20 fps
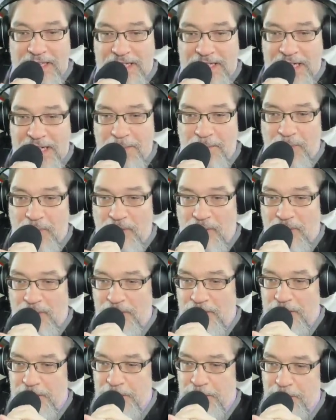Deep
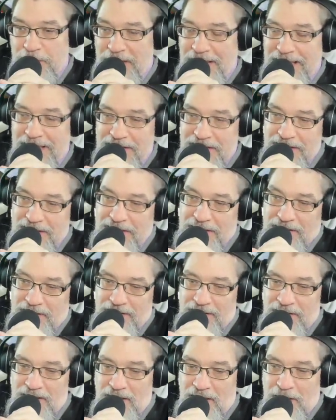Learners Blast the
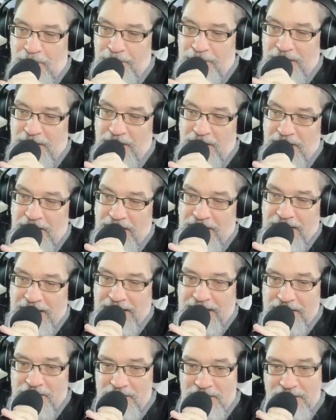Uncommon
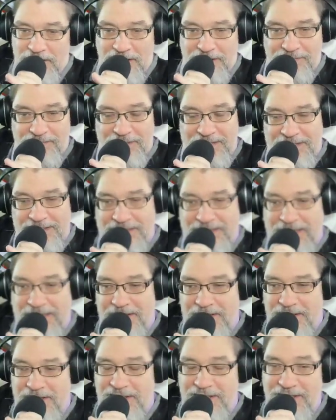Out of the
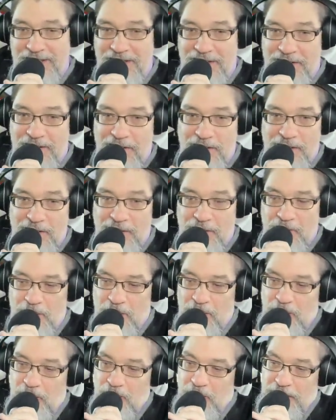Sense.
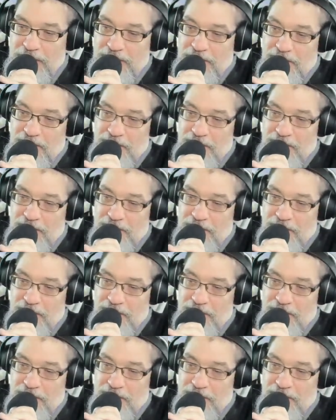Wait.